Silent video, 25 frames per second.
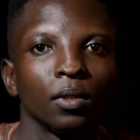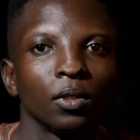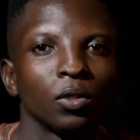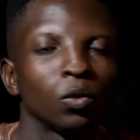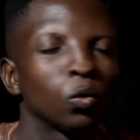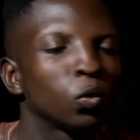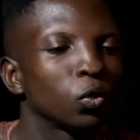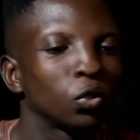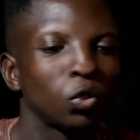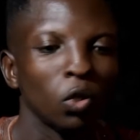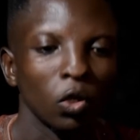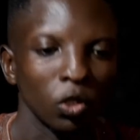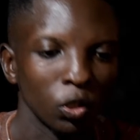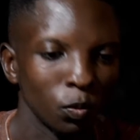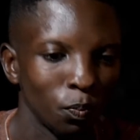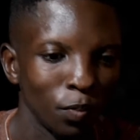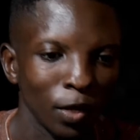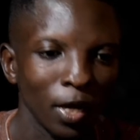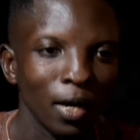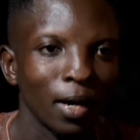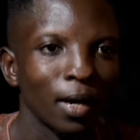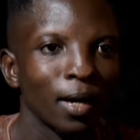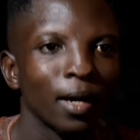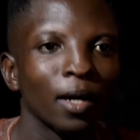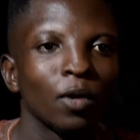No, just
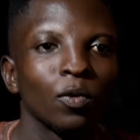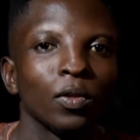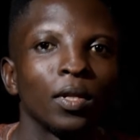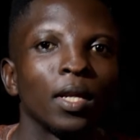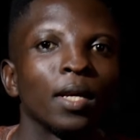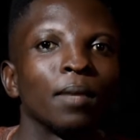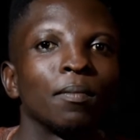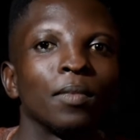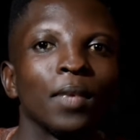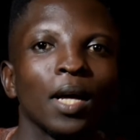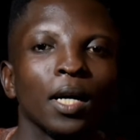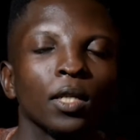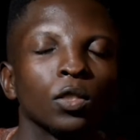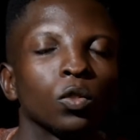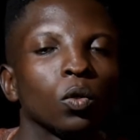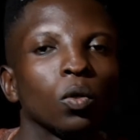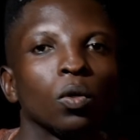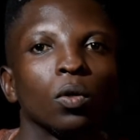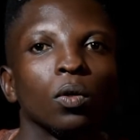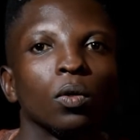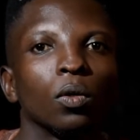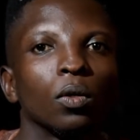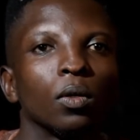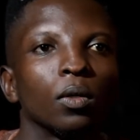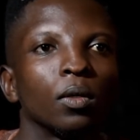be around them, that's
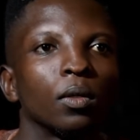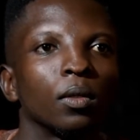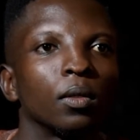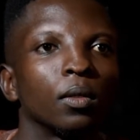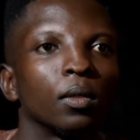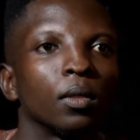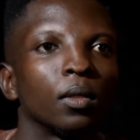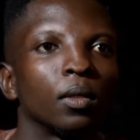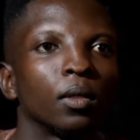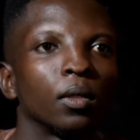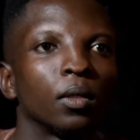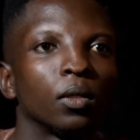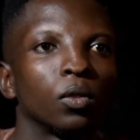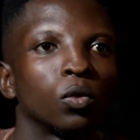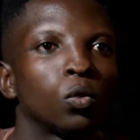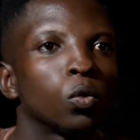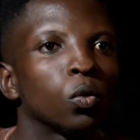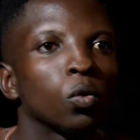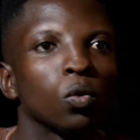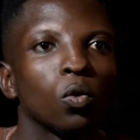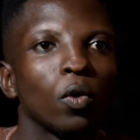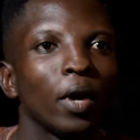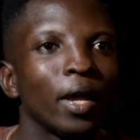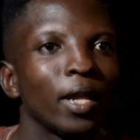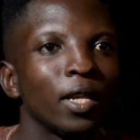all.
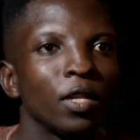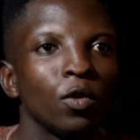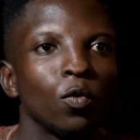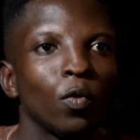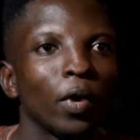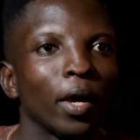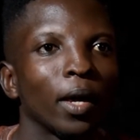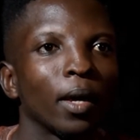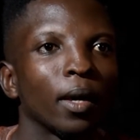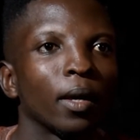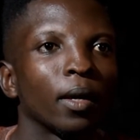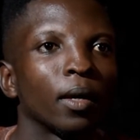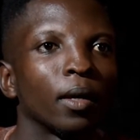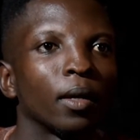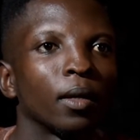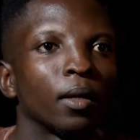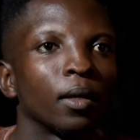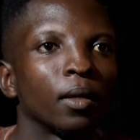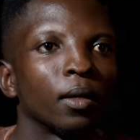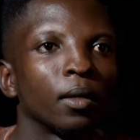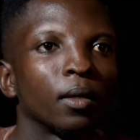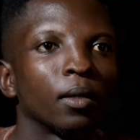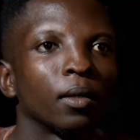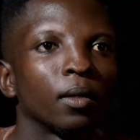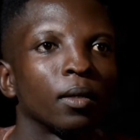Don't go anywhere.
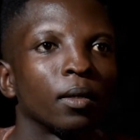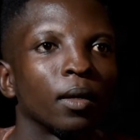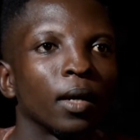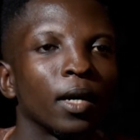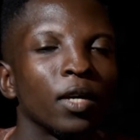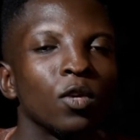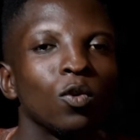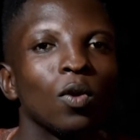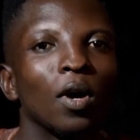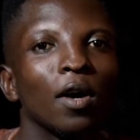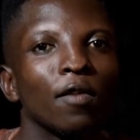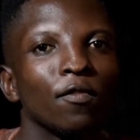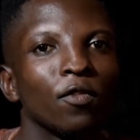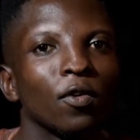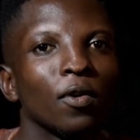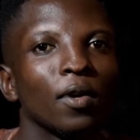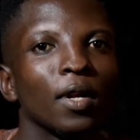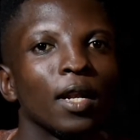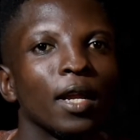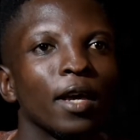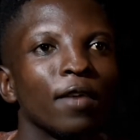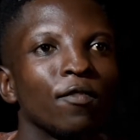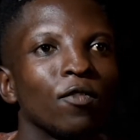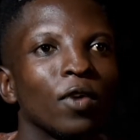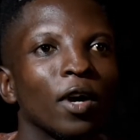And you have your
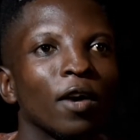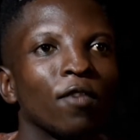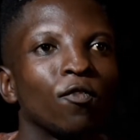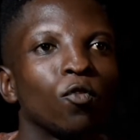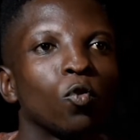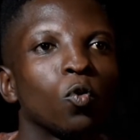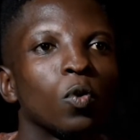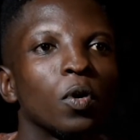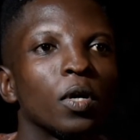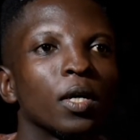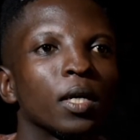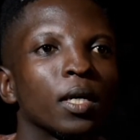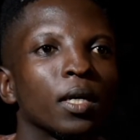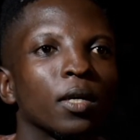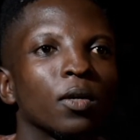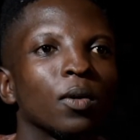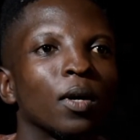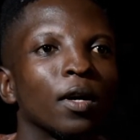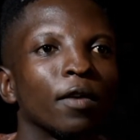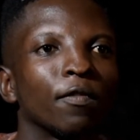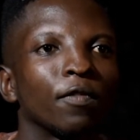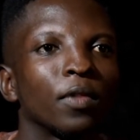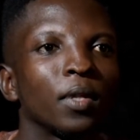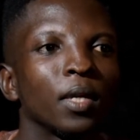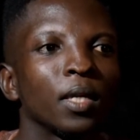life, you have work, you
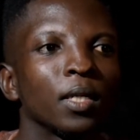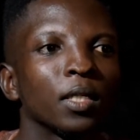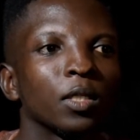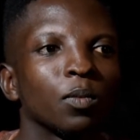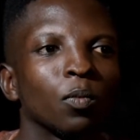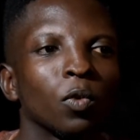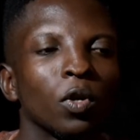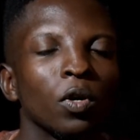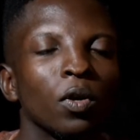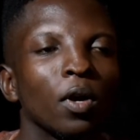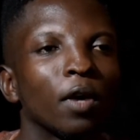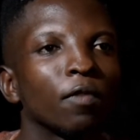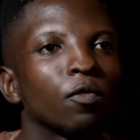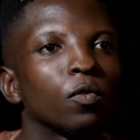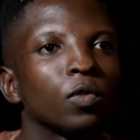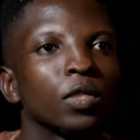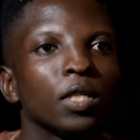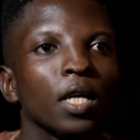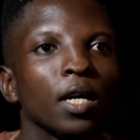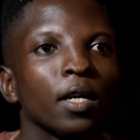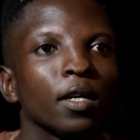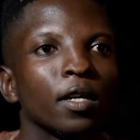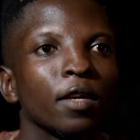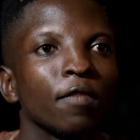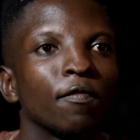have things, but you have to
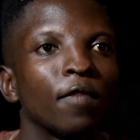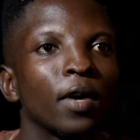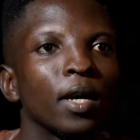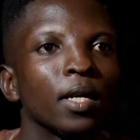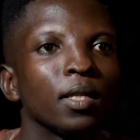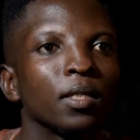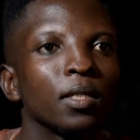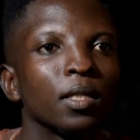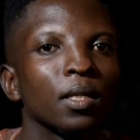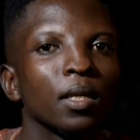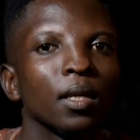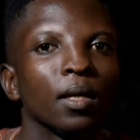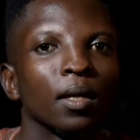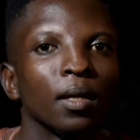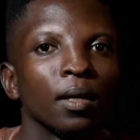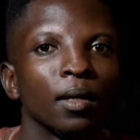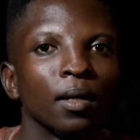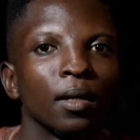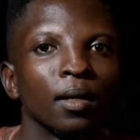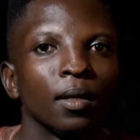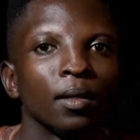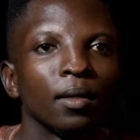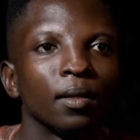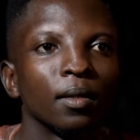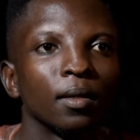sacrifice.
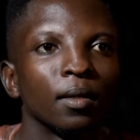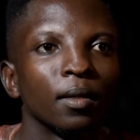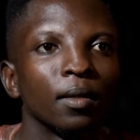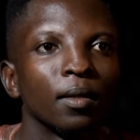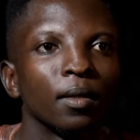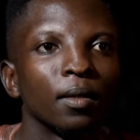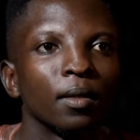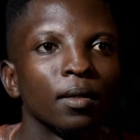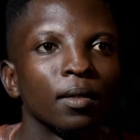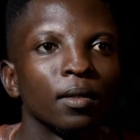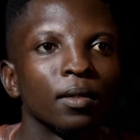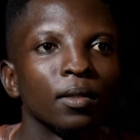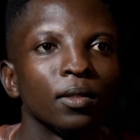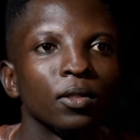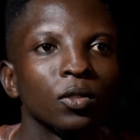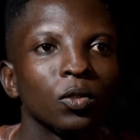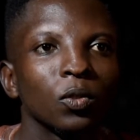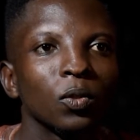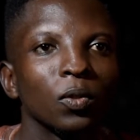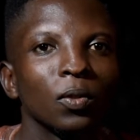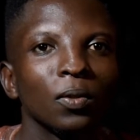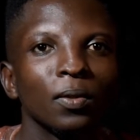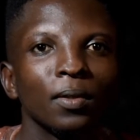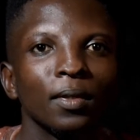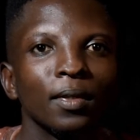
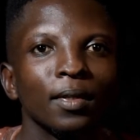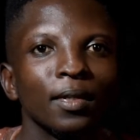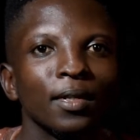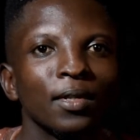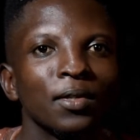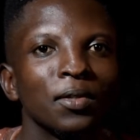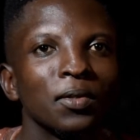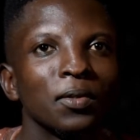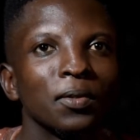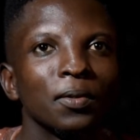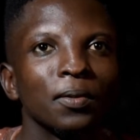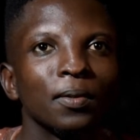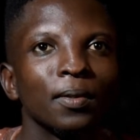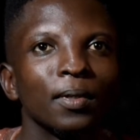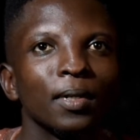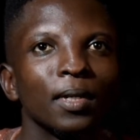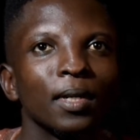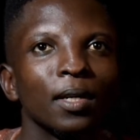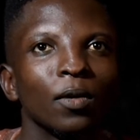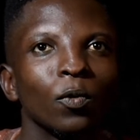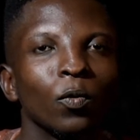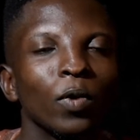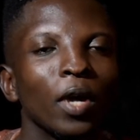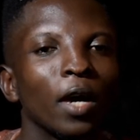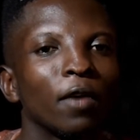So,
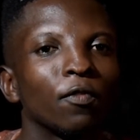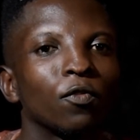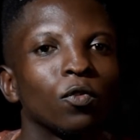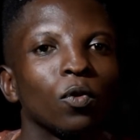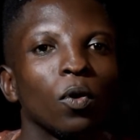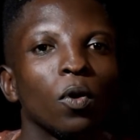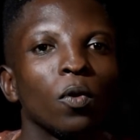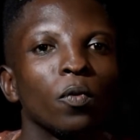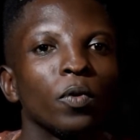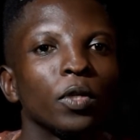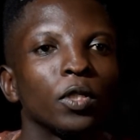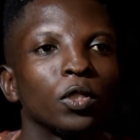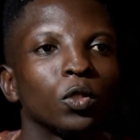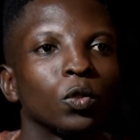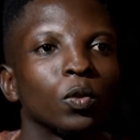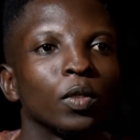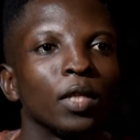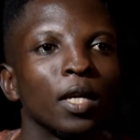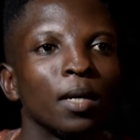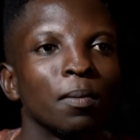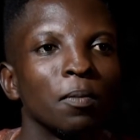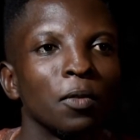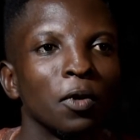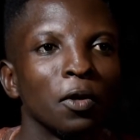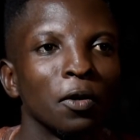we have to always show
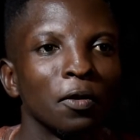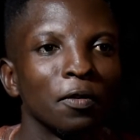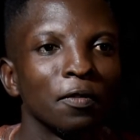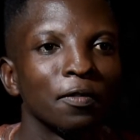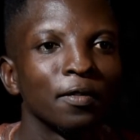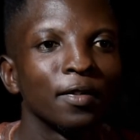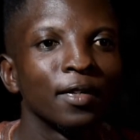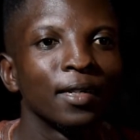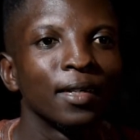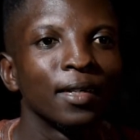them love.